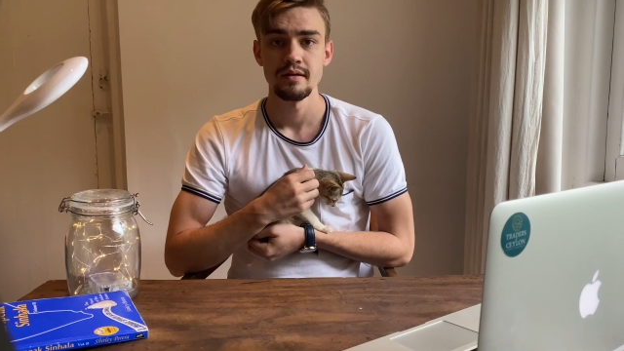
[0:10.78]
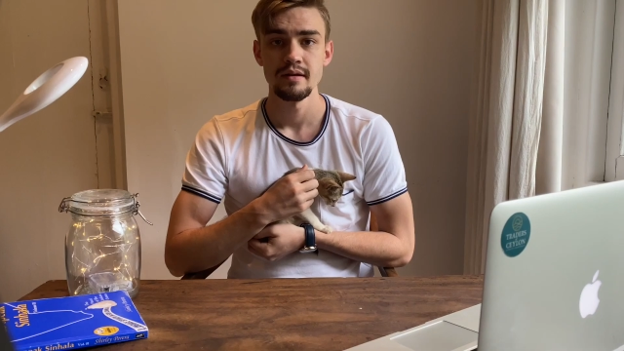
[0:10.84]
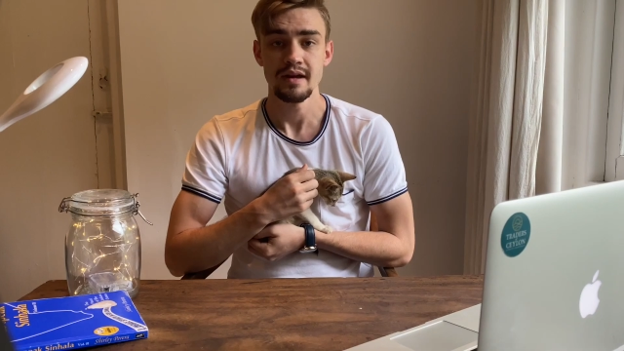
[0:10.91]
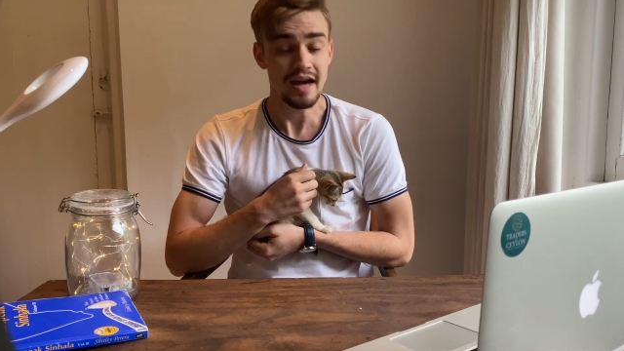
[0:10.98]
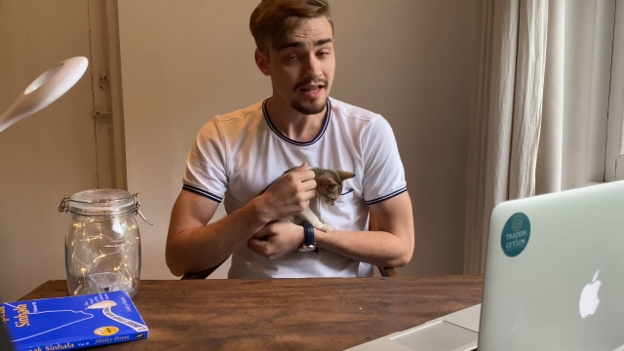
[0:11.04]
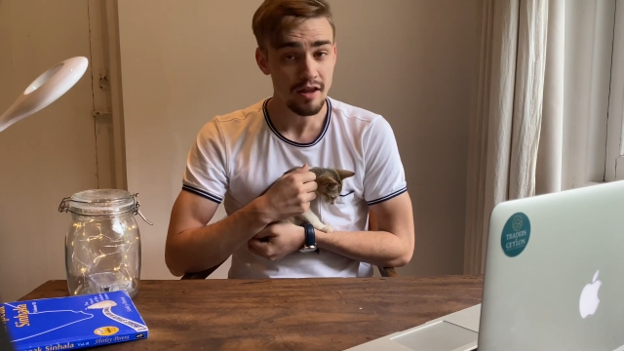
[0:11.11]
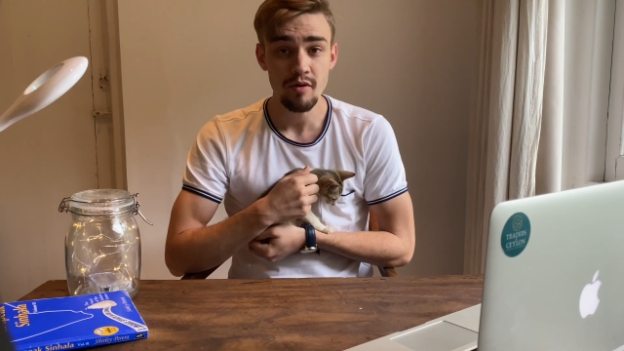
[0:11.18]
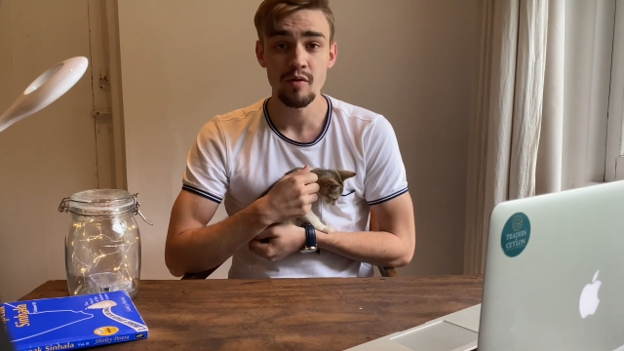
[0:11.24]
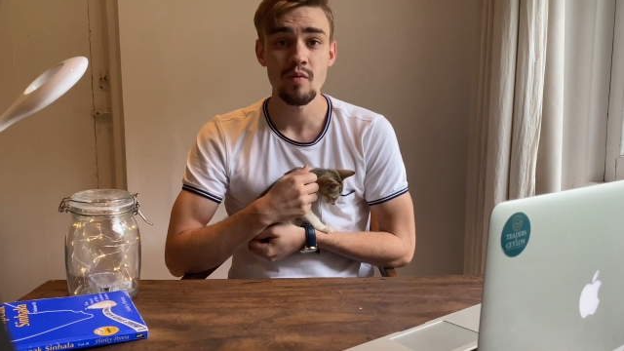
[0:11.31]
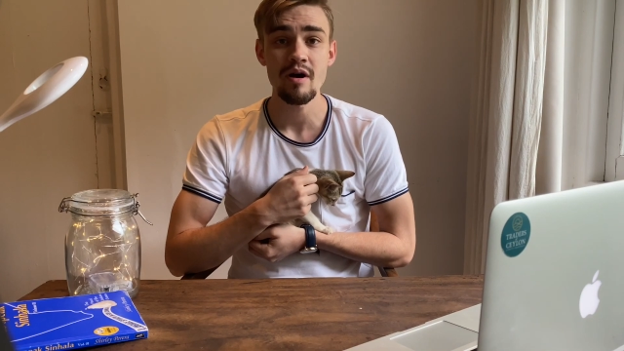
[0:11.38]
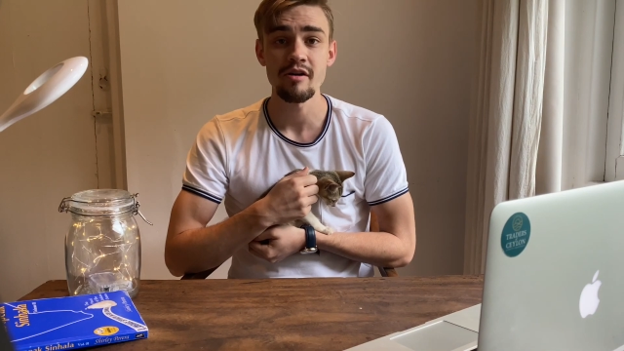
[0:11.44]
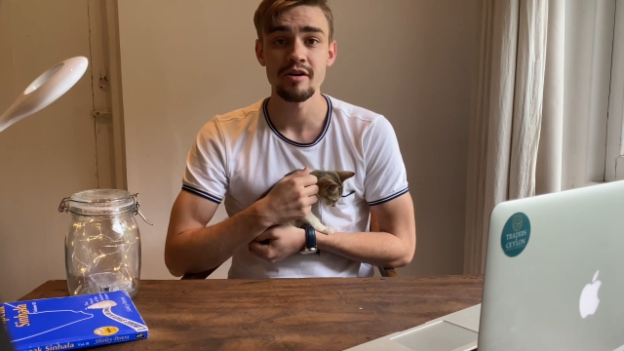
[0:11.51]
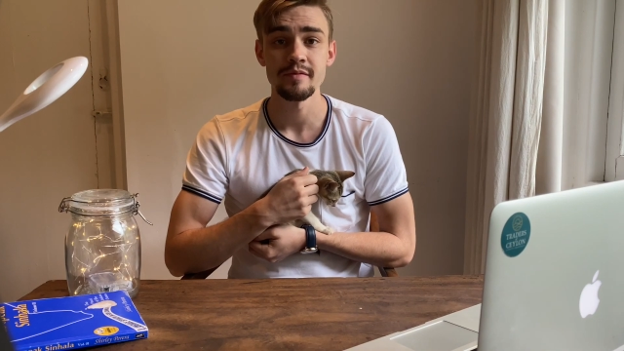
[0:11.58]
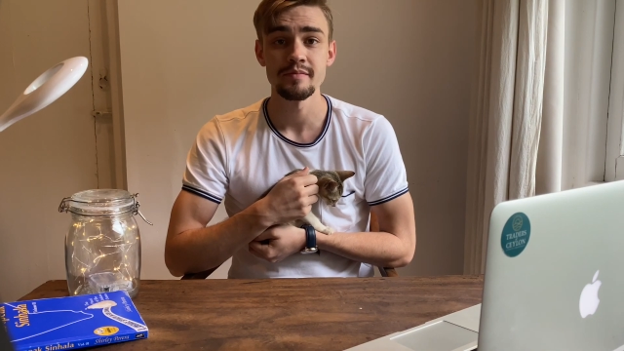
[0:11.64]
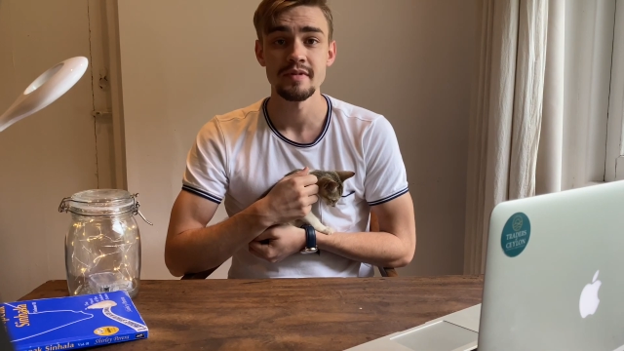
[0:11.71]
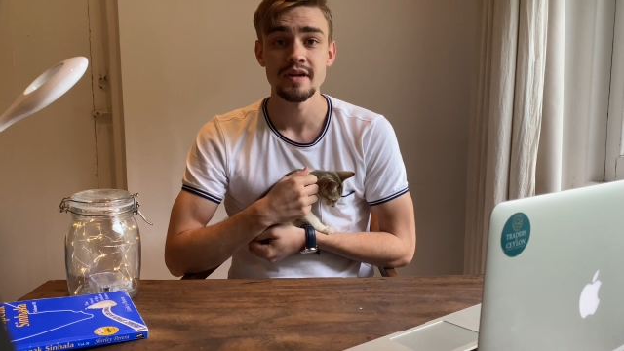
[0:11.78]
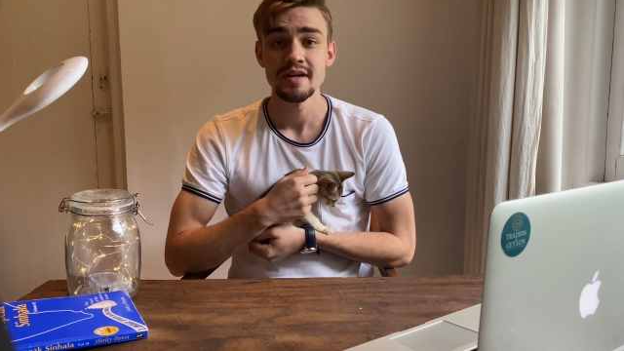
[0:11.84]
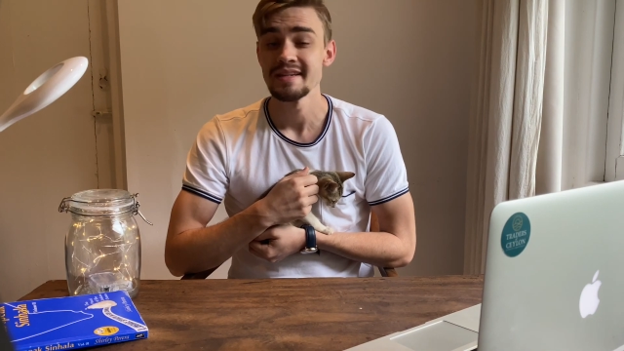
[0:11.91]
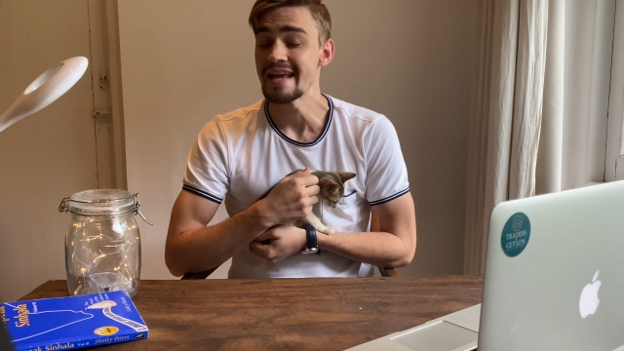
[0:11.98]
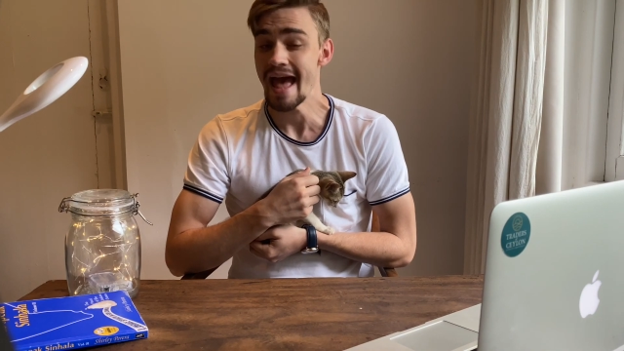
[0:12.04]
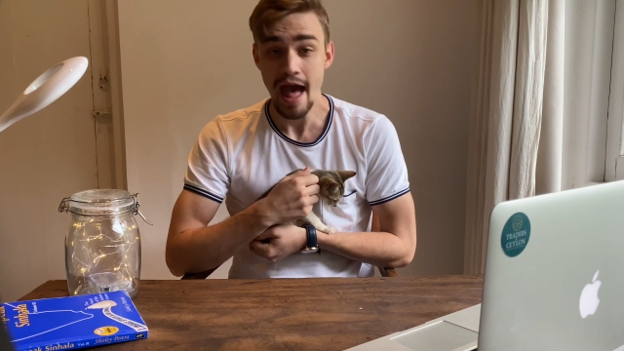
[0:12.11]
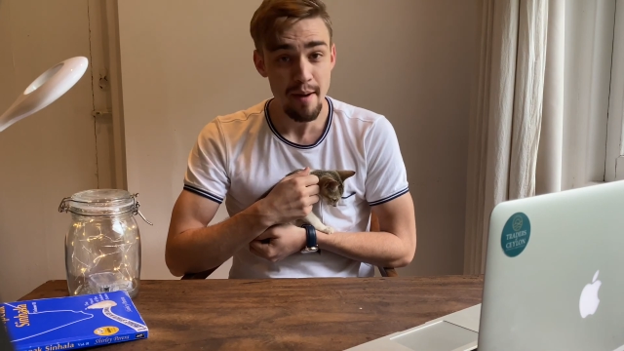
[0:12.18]
Hello and welcome
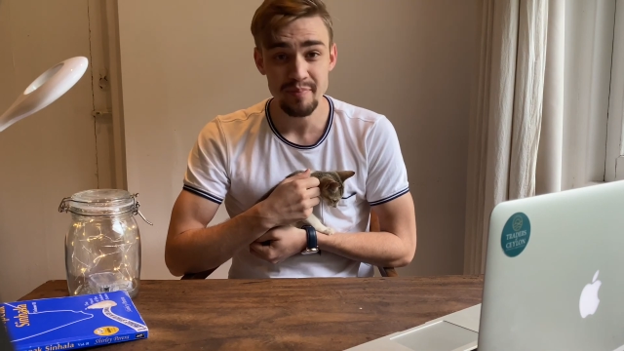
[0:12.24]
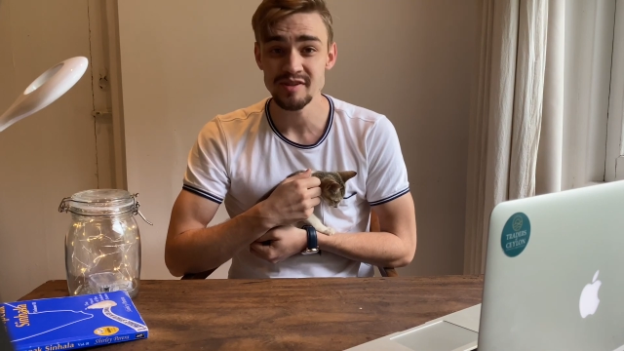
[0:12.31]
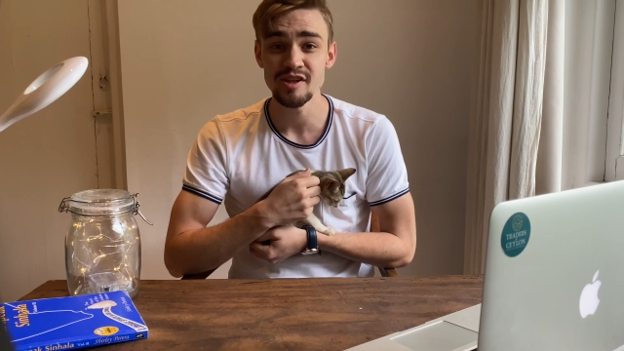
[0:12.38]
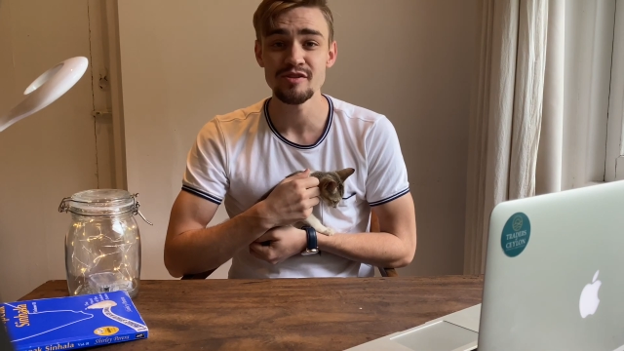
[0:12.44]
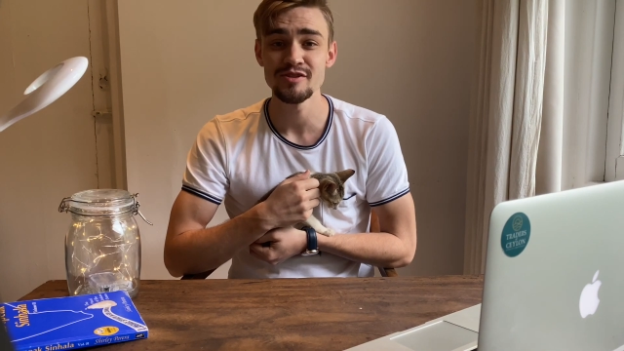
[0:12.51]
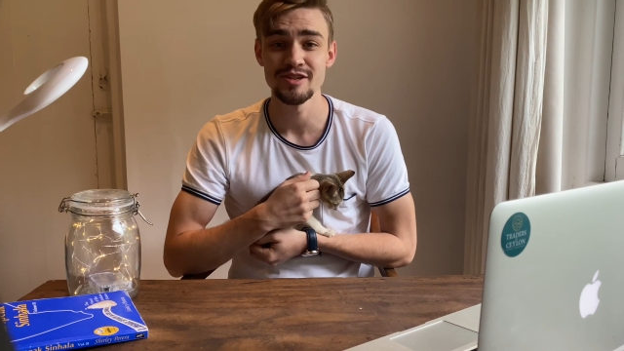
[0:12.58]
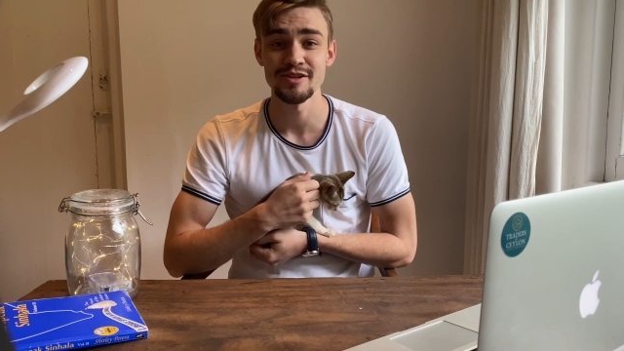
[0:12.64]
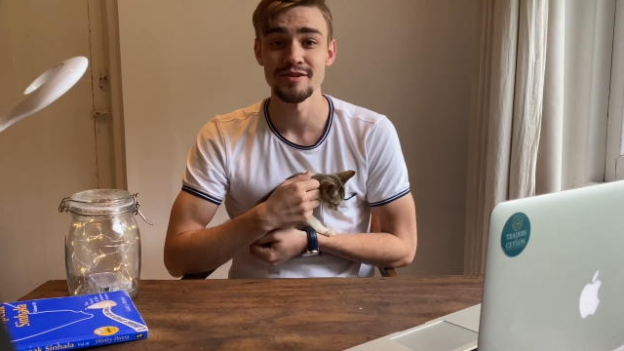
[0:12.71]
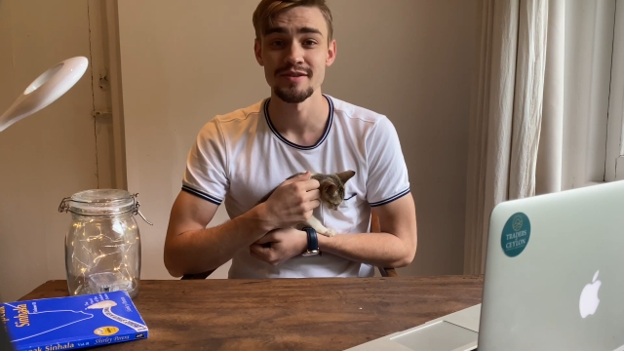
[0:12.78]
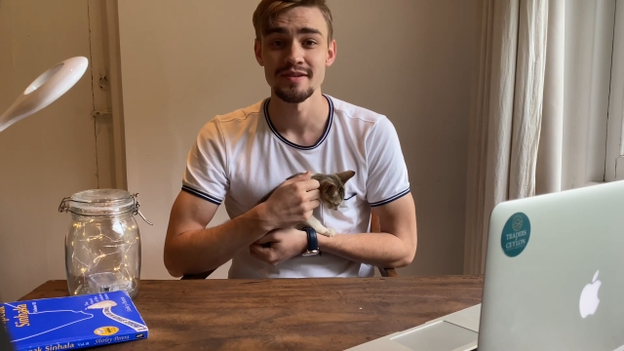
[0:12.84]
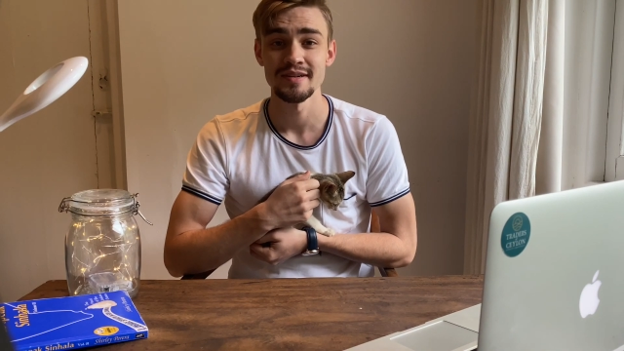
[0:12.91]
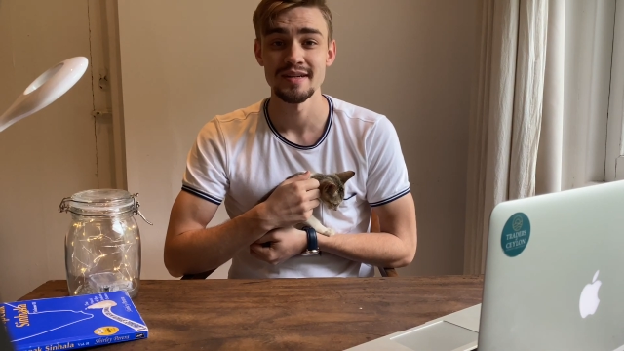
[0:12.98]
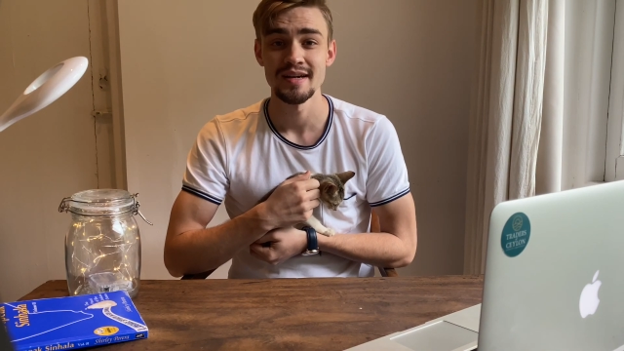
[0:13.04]
to episode 2